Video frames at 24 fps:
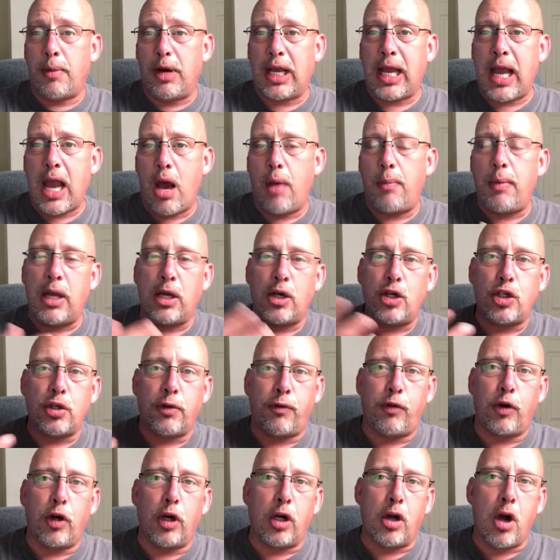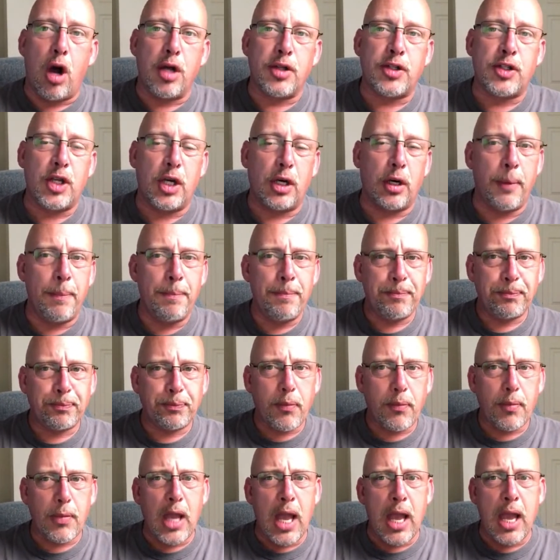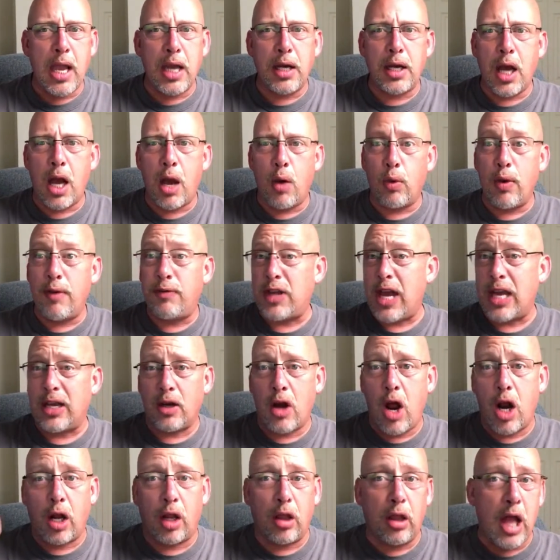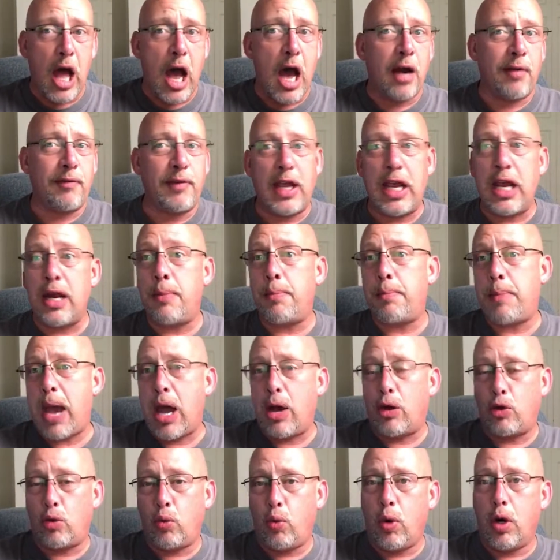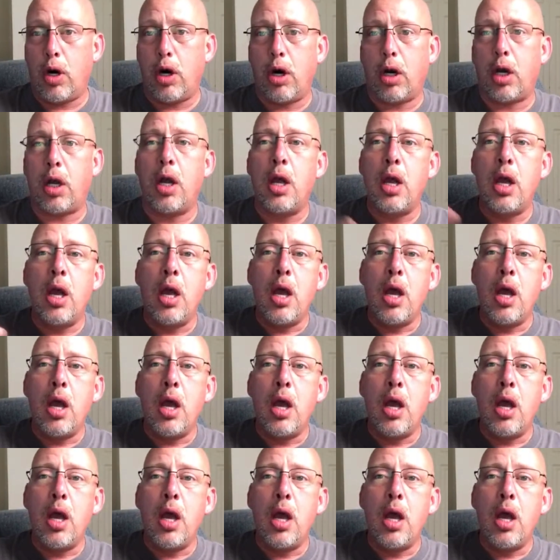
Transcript: I'm an account manager for a call center, and uh, we've taken on a lot of inbound work